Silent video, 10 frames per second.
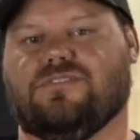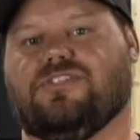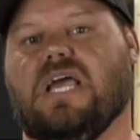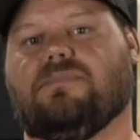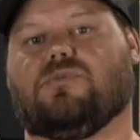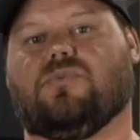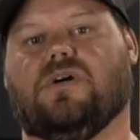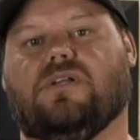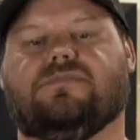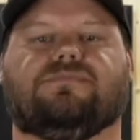chapter
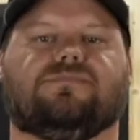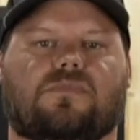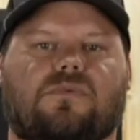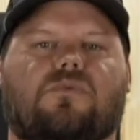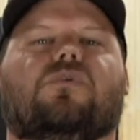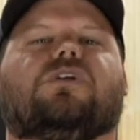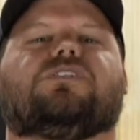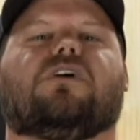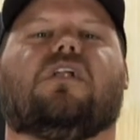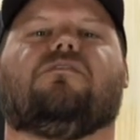1, we're going to
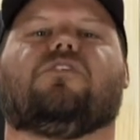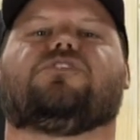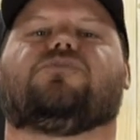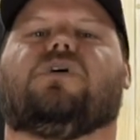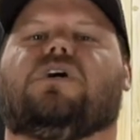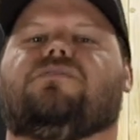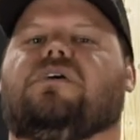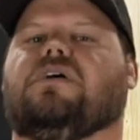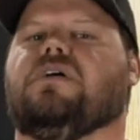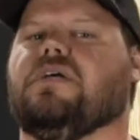start at verse 12.
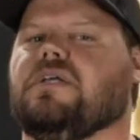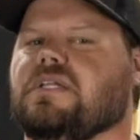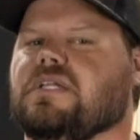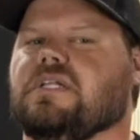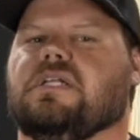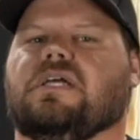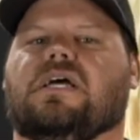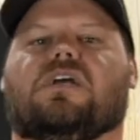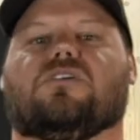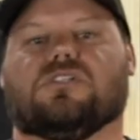
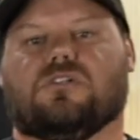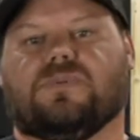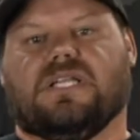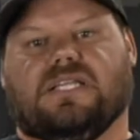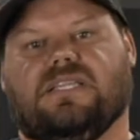It goes a little bit like